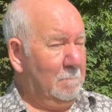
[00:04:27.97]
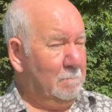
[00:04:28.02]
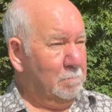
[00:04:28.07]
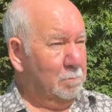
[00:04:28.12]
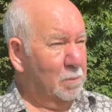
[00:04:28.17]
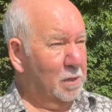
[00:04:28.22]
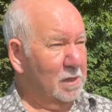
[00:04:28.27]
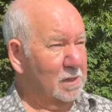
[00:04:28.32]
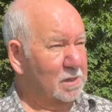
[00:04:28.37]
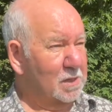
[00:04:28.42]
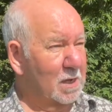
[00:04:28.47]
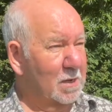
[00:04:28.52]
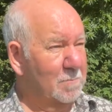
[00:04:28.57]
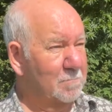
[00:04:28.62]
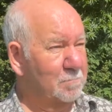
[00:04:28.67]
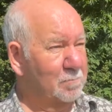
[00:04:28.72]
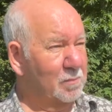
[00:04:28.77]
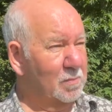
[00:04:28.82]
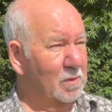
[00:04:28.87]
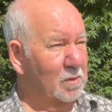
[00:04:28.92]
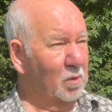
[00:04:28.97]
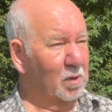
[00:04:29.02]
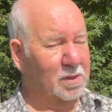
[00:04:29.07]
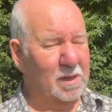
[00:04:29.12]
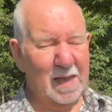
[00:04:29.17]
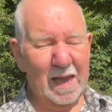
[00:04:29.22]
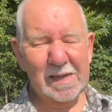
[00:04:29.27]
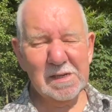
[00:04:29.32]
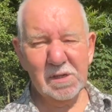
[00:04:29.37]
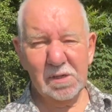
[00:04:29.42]
But one thing
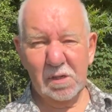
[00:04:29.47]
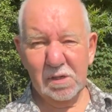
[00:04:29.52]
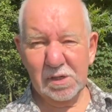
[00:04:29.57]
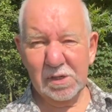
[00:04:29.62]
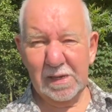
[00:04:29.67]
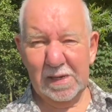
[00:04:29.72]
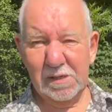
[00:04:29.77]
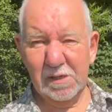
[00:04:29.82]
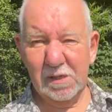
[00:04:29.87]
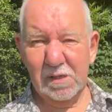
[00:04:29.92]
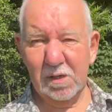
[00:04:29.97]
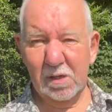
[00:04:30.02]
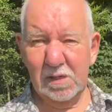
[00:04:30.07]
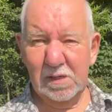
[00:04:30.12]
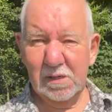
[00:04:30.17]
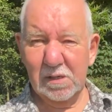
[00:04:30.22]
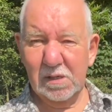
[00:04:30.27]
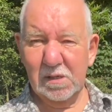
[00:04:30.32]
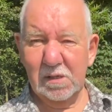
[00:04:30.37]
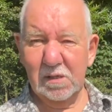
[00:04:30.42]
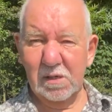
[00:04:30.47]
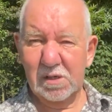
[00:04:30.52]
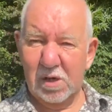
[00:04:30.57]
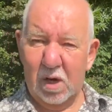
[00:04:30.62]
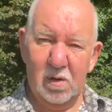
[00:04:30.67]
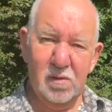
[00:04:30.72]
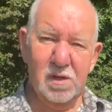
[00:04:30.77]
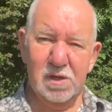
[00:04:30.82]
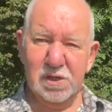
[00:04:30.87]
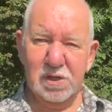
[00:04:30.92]
it hasn't got sensors on is
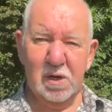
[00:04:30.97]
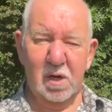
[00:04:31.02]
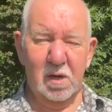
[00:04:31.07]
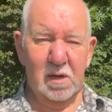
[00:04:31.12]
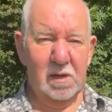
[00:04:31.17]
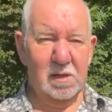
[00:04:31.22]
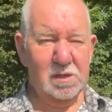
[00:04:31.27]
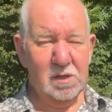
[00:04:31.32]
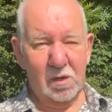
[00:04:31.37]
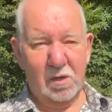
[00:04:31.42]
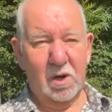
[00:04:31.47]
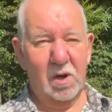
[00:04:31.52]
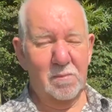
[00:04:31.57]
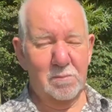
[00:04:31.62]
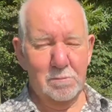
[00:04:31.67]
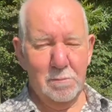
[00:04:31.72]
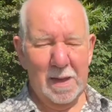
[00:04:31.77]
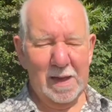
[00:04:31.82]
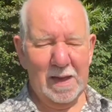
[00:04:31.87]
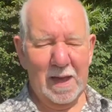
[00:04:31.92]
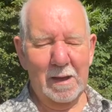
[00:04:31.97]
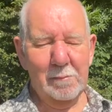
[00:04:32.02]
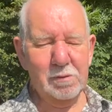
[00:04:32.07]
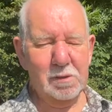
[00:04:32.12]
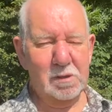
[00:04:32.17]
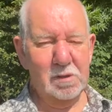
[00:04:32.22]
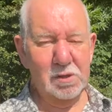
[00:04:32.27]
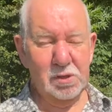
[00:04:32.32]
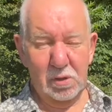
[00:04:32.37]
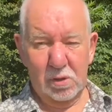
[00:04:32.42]
on the side. So I've got to make
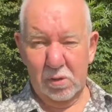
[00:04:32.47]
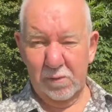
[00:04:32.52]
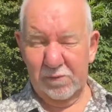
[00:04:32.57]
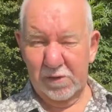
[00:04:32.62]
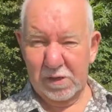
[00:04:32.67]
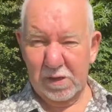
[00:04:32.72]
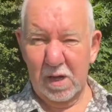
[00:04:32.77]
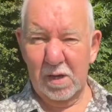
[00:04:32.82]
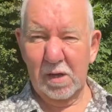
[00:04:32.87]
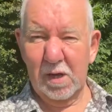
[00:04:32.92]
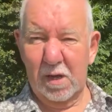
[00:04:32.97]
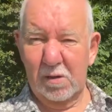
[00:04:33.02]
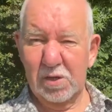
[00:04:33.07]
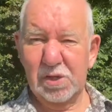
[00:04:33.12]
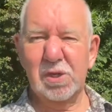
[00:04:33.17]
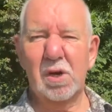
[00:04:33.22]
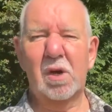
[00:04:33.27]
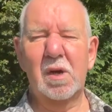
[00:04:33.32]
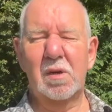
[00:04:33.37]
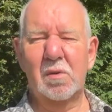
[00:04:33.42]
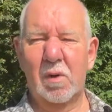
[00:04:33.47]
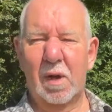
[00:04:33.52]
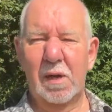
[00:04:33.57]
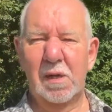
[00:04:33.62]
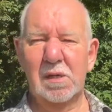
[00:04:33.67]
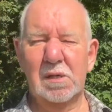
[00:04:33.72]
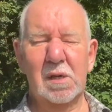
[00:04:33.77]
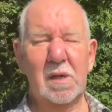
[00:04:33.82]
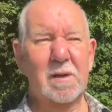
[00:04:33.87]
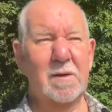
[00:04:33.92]
absolutely sure if it's going to go
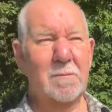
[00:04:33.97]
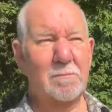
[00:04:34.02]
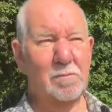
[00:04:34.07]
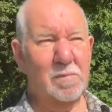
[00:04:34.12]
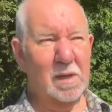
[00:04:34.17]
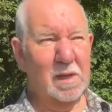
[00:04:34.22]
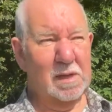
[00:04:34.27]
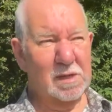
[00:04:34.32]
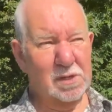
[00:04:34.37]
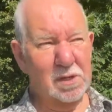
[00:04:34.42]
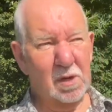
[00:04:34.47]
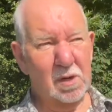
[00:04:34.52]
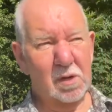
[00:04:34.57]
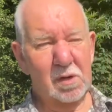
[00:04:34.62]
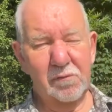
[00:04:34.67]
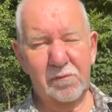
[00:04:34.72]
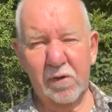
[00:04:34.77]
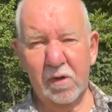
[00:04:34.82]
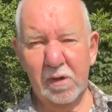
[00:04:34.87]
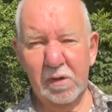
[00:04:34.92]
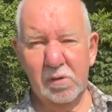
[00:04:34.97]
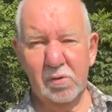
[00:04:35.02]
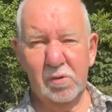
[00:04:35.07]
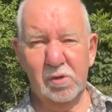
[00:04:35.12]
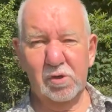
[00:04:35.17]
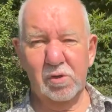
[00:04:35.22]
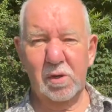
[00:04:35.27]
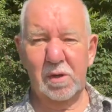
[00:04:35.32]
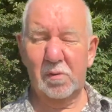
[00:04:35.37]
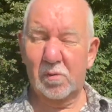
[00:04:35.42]
sideways, it's not going to fly into a
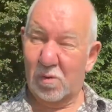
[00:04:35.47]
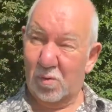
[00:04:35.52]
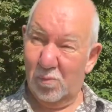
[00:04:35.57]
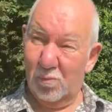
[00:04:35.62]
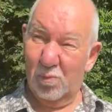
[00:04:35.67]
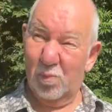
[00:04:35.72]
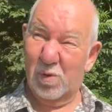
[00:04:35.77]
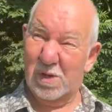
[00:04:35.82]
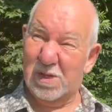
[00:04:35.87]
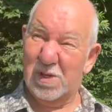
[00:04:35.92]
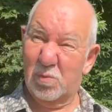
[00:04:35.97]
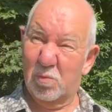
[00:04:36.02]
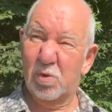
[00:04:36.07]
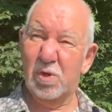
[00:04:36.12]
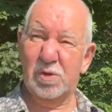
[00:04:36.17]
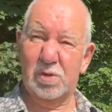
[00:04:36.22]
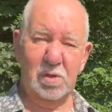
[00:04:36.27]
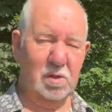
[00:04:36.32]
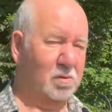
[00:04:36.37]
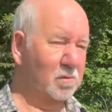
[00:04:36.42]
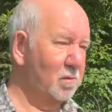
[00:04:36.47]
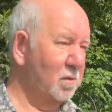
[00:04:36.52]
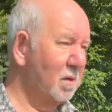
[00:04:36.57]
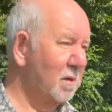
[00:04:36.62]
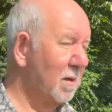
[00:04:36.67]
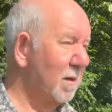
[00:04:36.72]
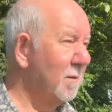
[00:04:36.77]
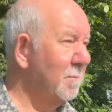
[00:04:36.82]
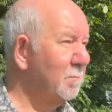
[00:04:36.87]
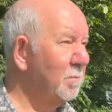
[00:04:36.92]
tree, which it would do.
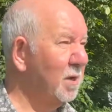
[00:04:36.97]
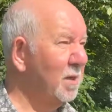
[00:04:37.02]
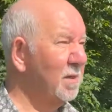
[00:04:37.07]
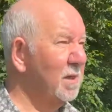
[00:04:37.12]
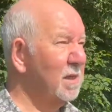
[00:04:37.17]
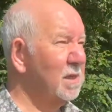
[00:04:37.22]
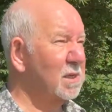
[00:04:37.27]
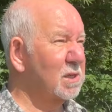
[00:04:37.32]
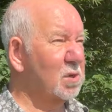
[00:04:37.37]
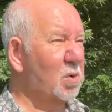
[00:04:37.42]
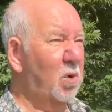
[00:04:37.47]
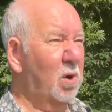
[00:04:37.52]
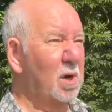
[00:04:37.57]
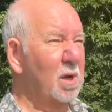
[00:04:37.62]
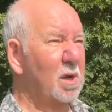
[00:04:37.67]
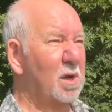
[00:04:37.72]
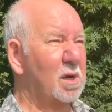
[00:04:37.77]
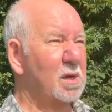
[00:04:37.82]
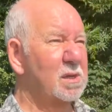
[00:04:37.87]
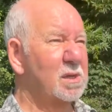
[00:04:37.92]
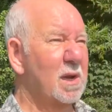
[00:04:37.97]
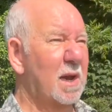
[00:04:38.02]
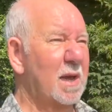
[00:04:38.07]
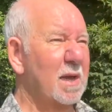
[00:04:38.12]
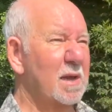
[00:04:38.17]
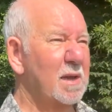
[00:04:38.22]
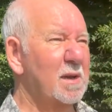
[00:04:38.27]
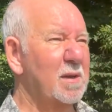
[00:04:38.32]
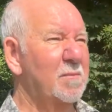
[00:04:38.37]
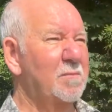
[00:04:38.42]
But this is quite a nice
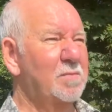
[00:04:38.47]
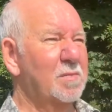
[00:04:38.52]
lane.